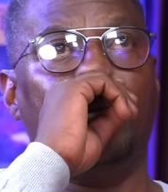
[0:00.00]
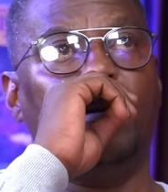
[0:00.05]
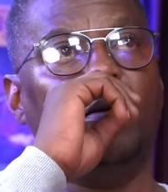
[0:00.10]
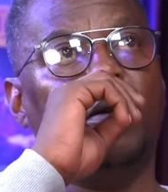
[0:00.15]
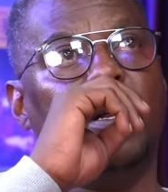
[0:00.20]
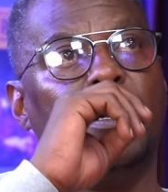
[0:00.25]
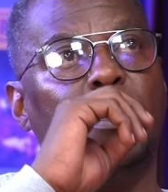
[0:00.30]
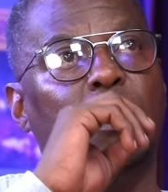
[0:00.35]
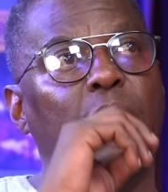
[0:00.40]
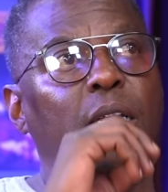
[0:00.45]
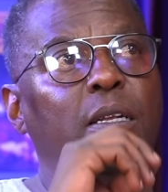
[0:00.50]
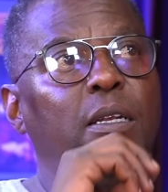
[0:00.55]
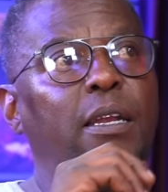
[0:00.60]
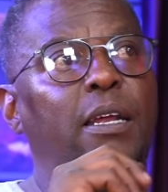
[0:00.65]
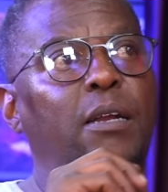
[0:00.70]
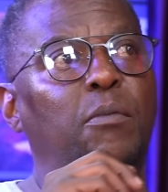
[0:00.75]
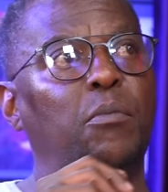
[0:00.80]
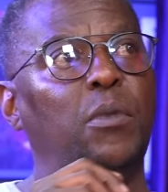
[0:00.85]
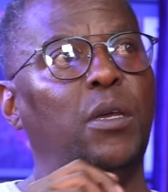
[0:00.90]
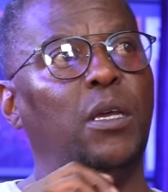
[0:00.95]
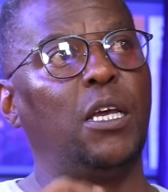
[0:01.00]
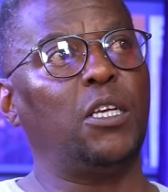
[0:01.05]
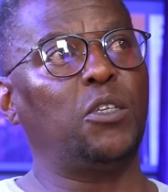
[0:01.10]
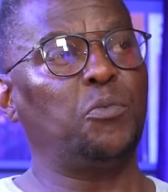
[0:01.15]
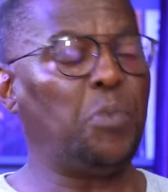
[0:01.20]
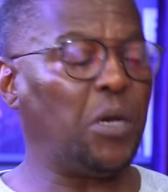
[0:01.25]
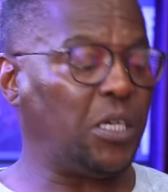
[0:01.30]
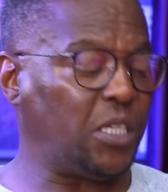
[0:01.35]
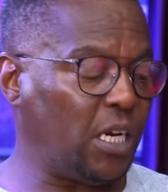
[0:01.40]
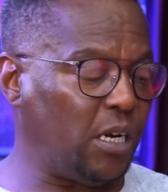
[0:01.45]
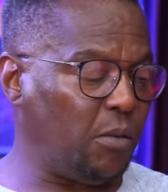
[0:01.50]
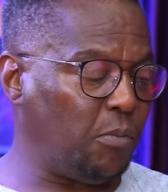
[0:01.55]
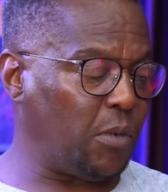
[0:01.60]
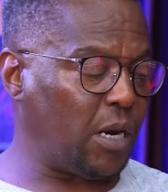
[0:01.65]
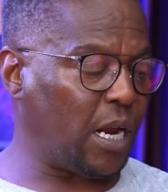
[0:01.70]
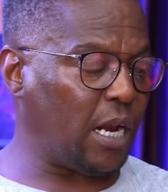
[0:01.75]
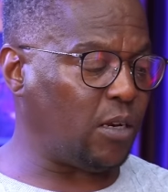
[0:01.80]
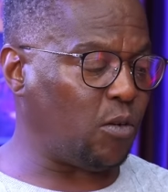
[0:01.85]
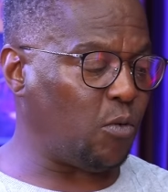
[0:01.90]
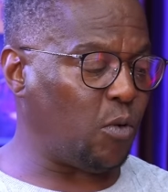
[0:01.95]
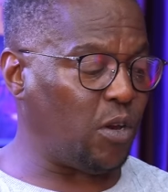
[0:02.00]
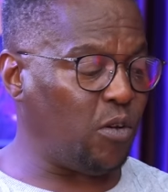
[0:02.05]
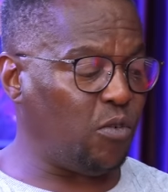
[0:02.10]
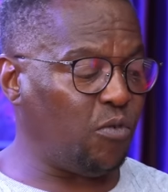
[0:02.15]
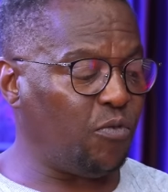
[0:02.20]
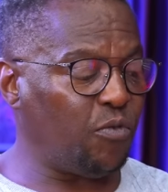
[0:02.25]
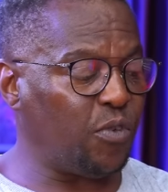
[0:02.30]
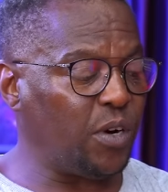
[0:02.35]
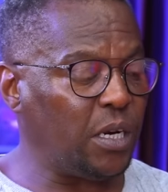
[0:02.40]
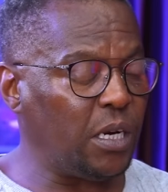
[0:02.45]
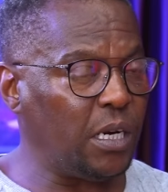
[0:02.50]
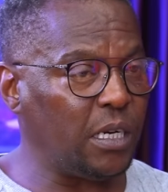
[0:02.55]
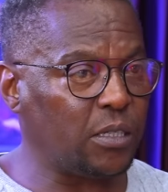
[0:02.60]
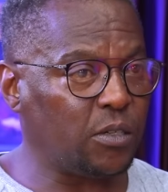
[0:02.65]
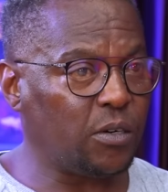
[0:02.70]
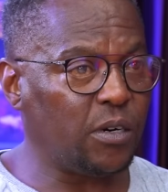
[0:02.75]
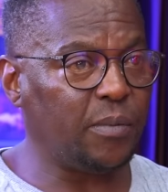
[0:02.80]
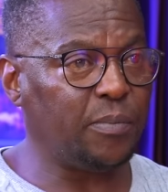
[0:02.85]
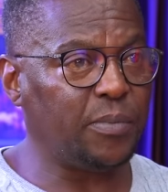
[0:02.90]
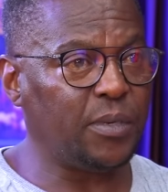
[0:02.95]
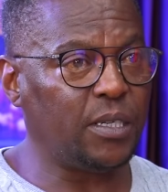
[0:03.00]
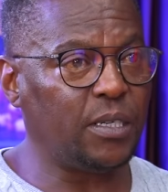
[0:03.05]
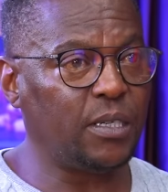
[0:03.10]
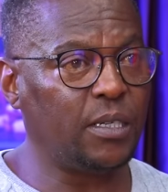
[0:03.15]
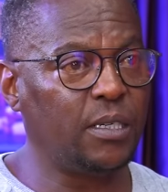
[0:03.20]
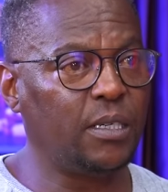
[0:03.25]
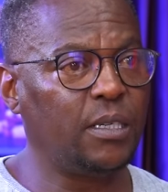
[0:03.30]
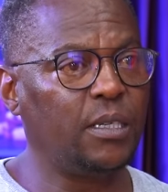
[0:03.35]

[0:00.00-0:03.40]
Let me, especially munati, when you've written a script